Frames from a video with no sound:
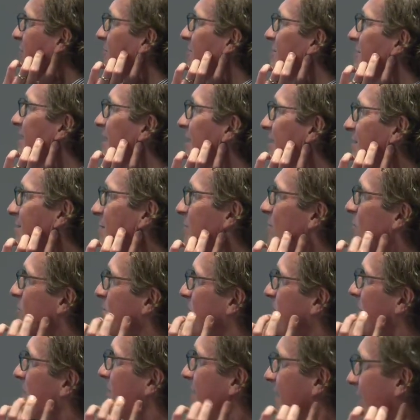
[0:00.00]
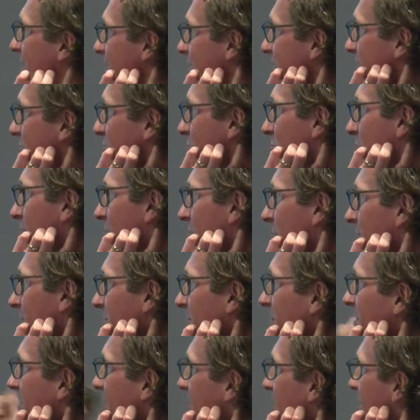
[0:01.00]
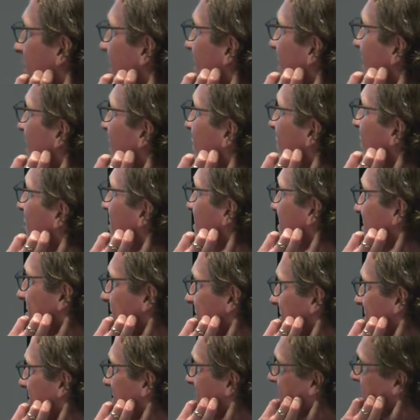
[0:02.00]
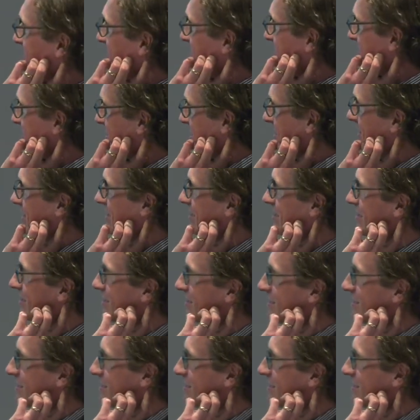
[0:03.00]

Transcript: or the other, hoping that others would come. If not, you will see